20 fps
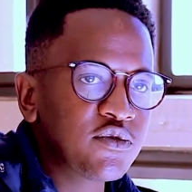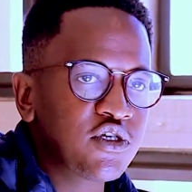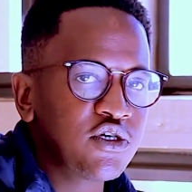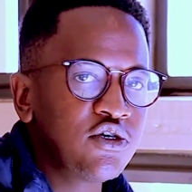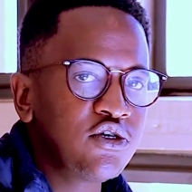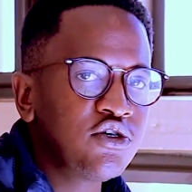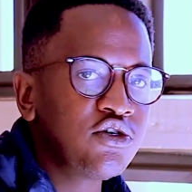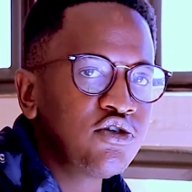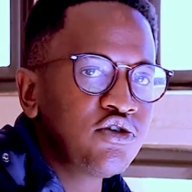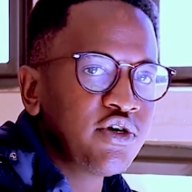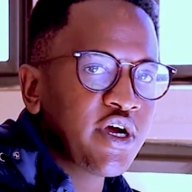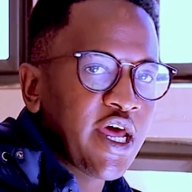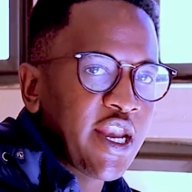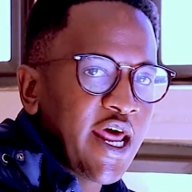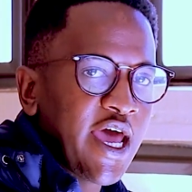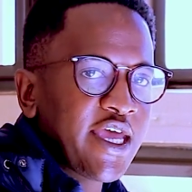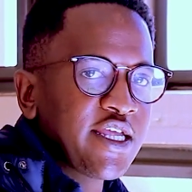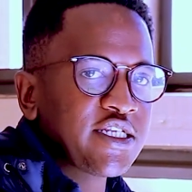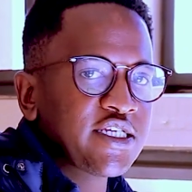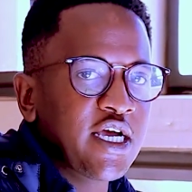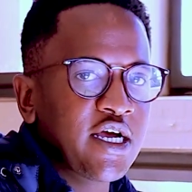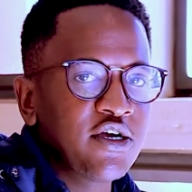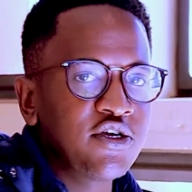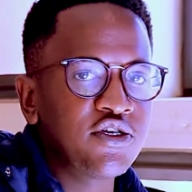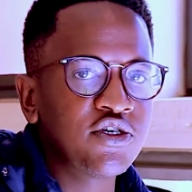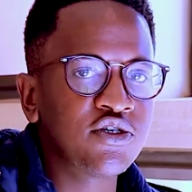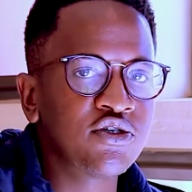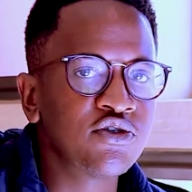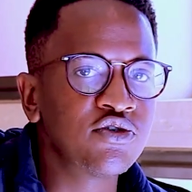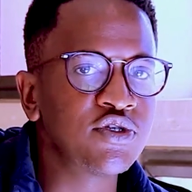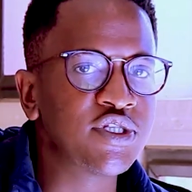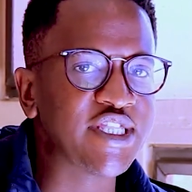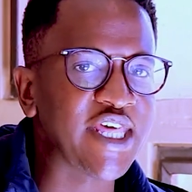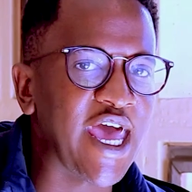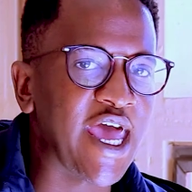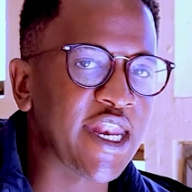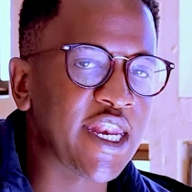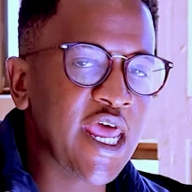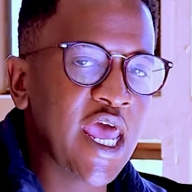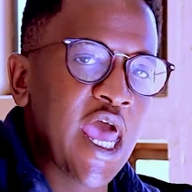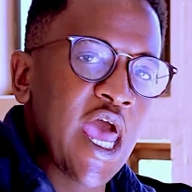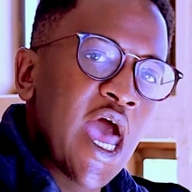to you and I tell you that